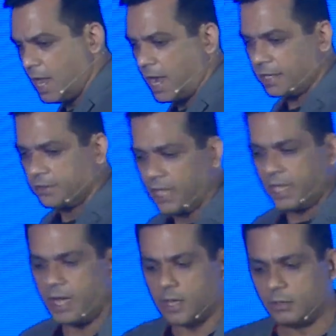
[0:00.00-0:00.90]
and they
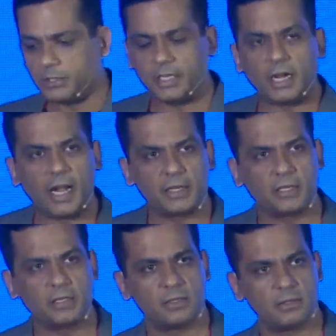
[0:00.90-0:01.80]
are looking at
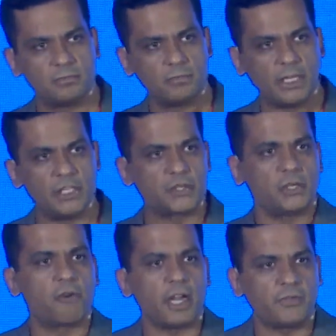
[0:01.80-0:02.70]
instant
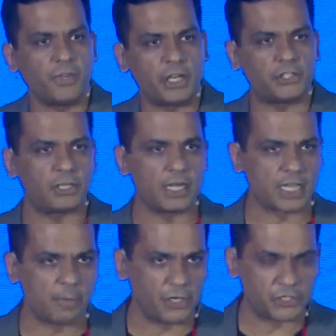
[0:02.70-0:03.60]
gratification, as I
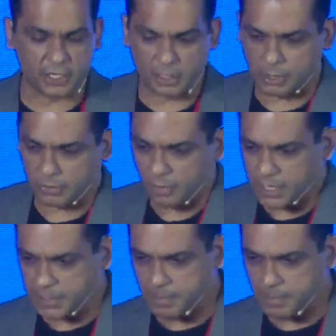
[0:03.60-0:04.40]
mentioned about, right?